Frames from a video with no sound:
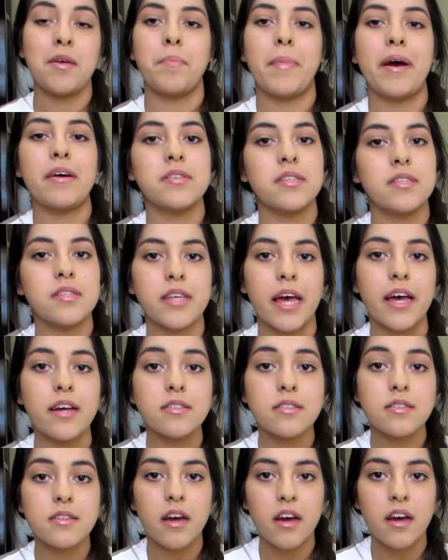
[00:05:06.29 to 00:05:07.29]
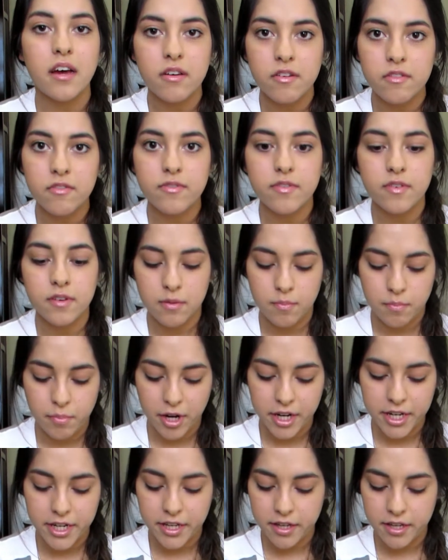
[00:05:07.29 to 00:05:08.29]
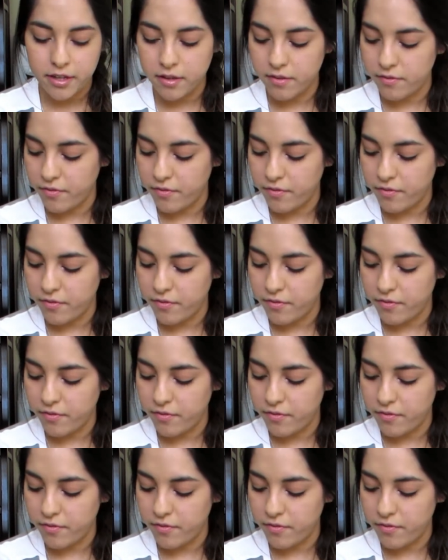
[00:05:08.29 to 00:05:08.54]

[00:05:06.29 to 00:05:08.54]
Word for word: Mouse set of party